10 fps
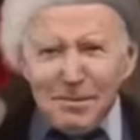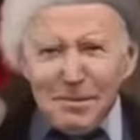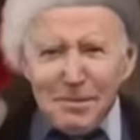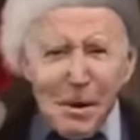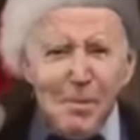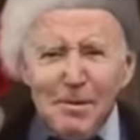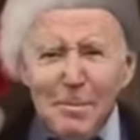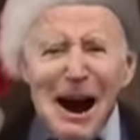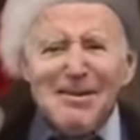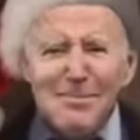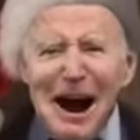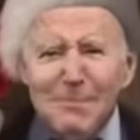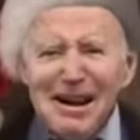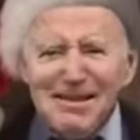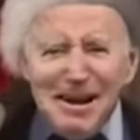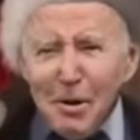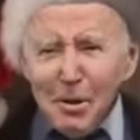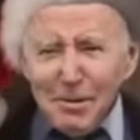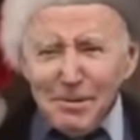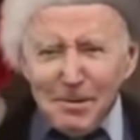So from my family to
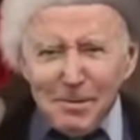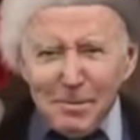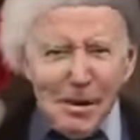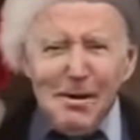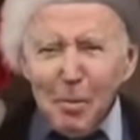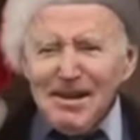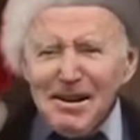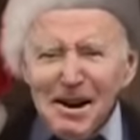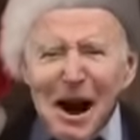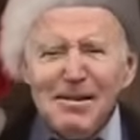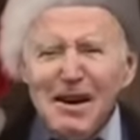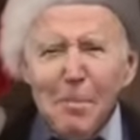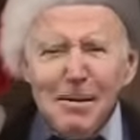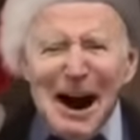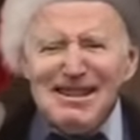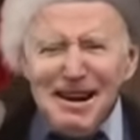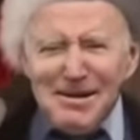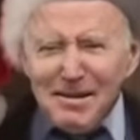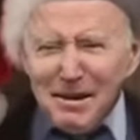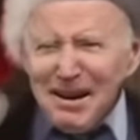yours, we're wishing all you
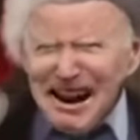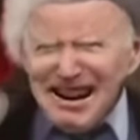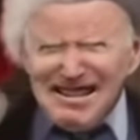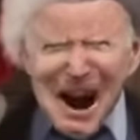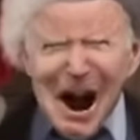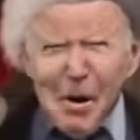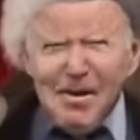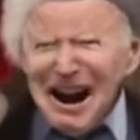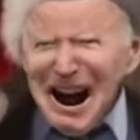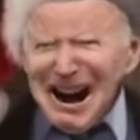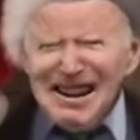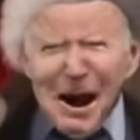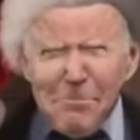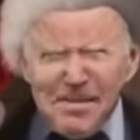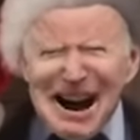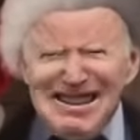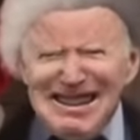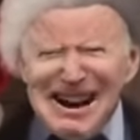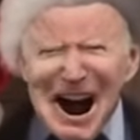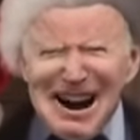peasants a cold and
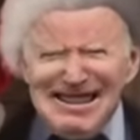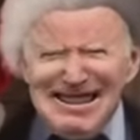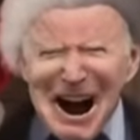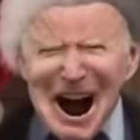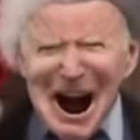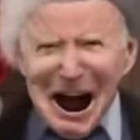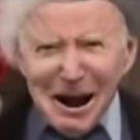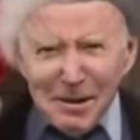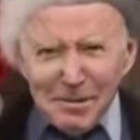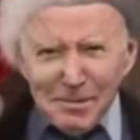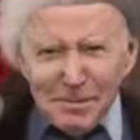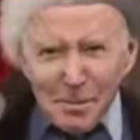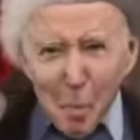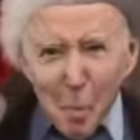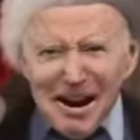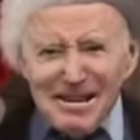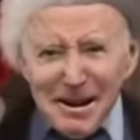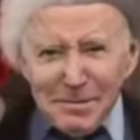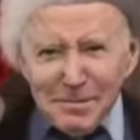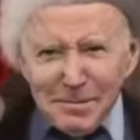unpleasant holiday!
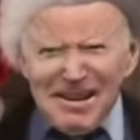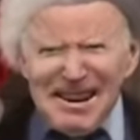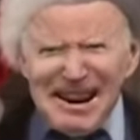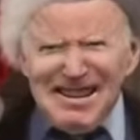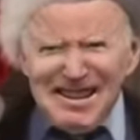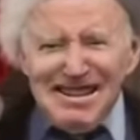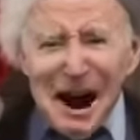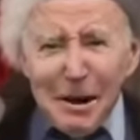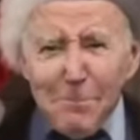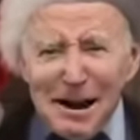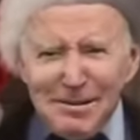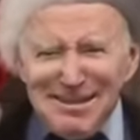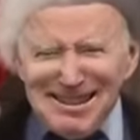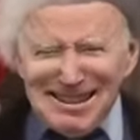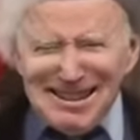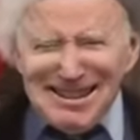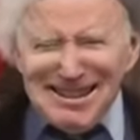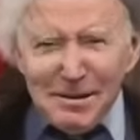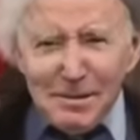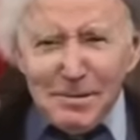Winter is coming.
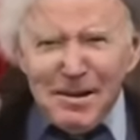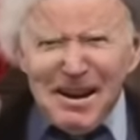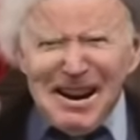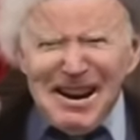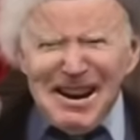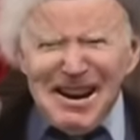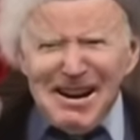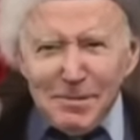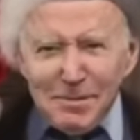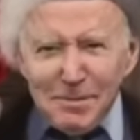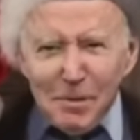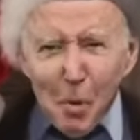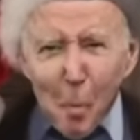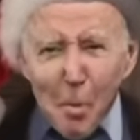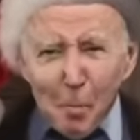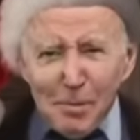End quote.